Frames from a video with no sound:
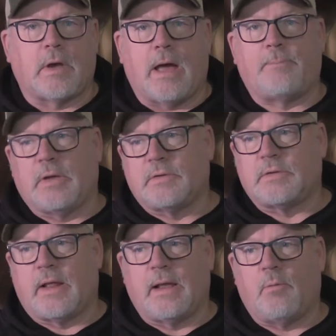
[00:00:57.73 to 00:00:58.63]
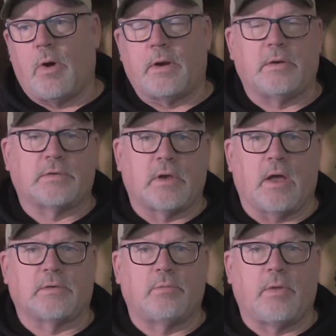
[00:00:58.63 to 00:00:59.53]
topics that I want to
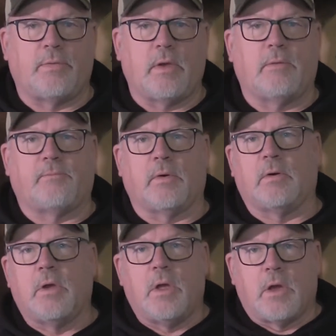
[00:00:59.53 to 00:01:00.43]
discuss with you for